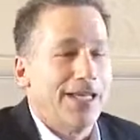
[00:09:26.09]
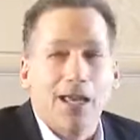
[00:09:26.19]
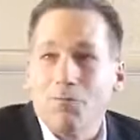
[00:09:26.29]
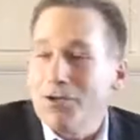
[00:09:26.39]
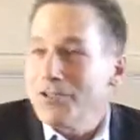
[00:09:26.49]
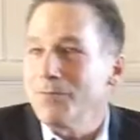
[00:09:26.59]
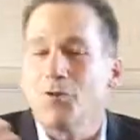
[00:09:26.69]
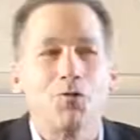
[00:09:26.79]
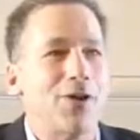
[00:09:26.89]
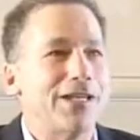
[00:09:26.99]
And what are some
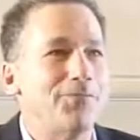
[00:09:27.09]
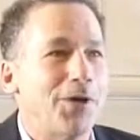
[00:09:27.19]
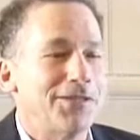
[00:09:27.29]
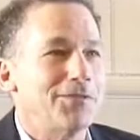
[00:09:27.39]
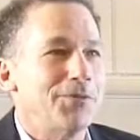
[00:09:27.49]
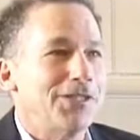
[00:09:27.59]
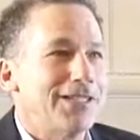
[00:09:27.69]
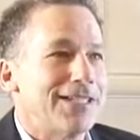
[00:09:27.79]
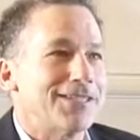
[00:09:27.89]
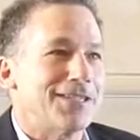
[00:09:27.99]
creative
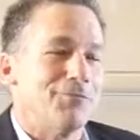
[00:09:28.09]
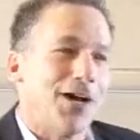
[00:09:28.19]
possibilities that